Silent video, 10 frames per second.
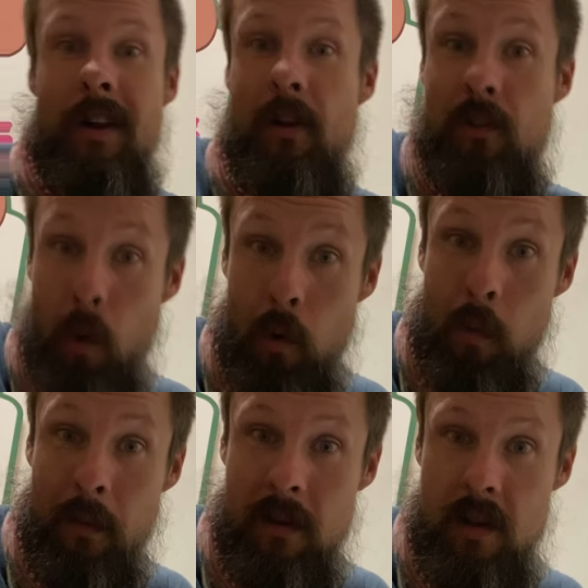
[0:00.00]
your tonal
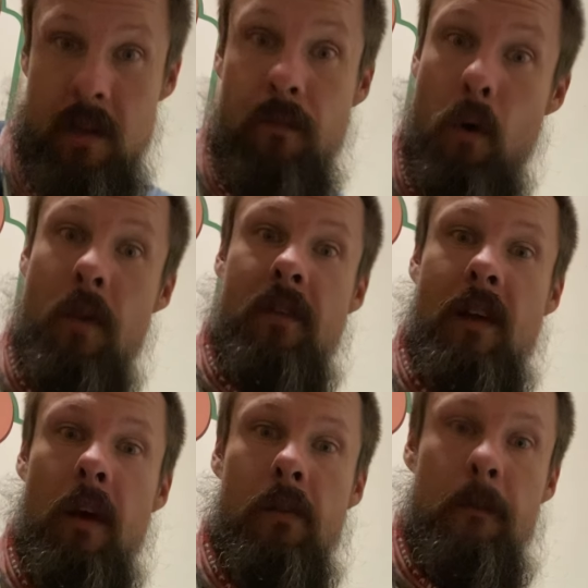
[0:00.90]
position for the
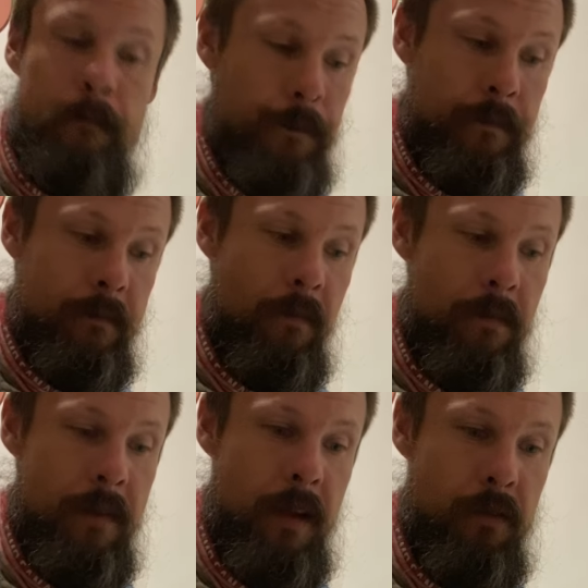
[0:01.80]
scales.
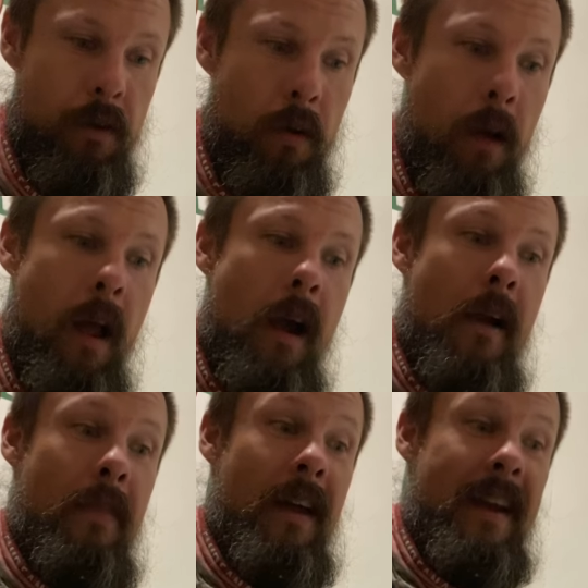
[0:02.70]
So
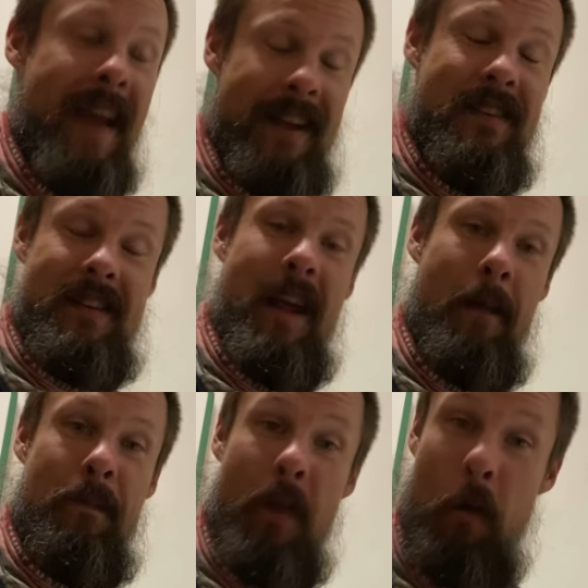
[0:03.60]
the next
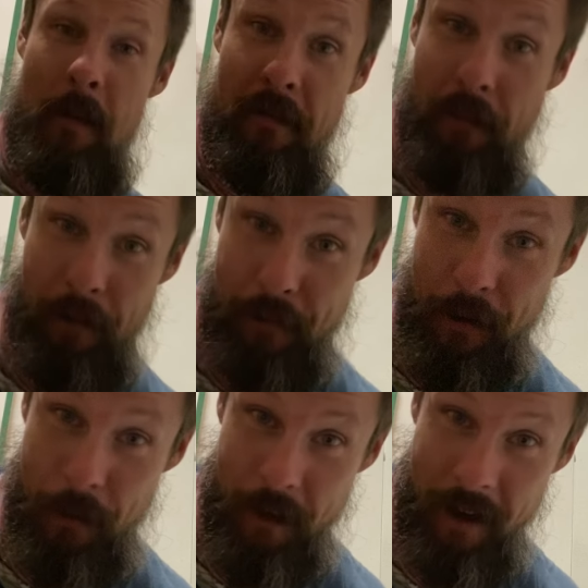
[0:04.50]
step that would be fun for you
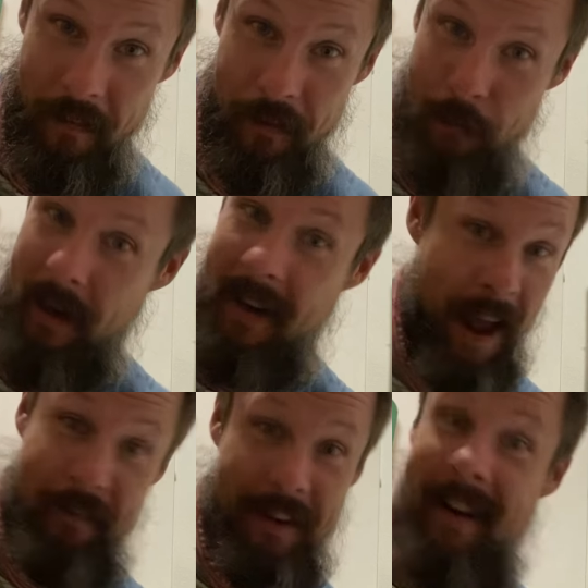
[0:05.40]
to work on this week
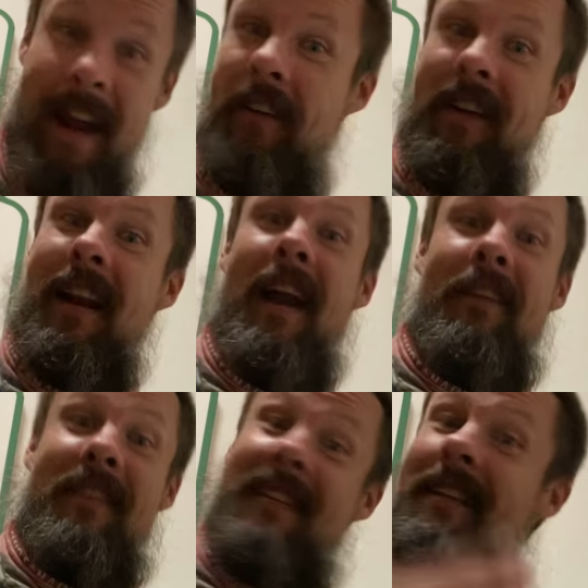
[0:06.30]
after having not
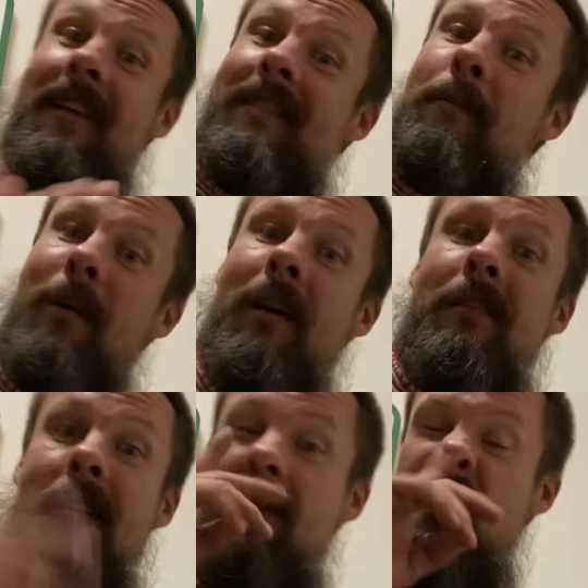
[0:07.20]
even seen this in
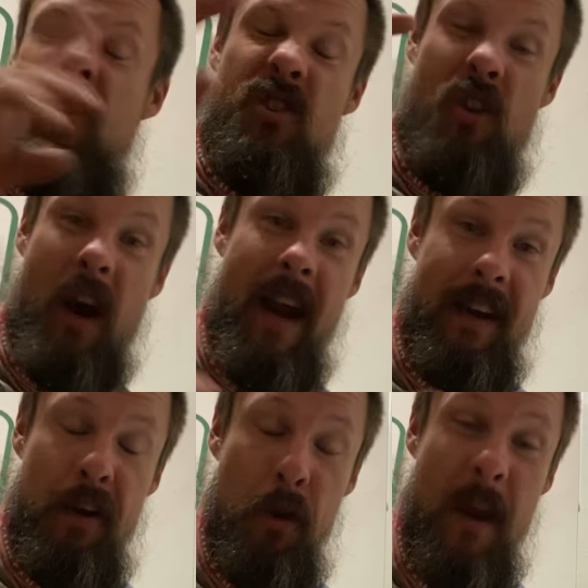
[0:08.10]
person is just trying
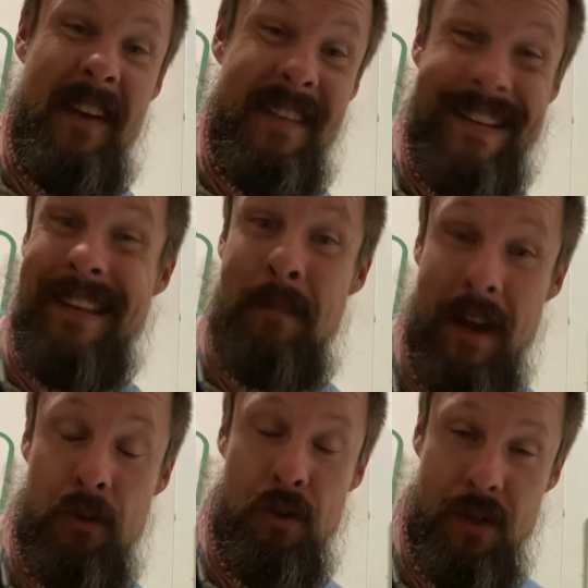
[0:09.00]
to do a D
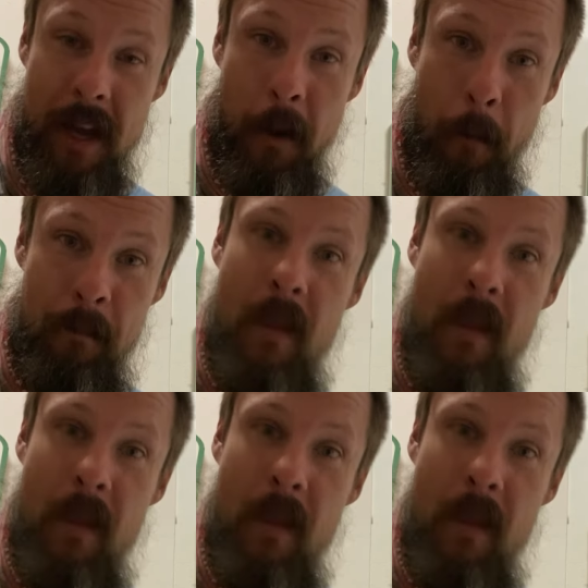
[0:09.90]
major scale.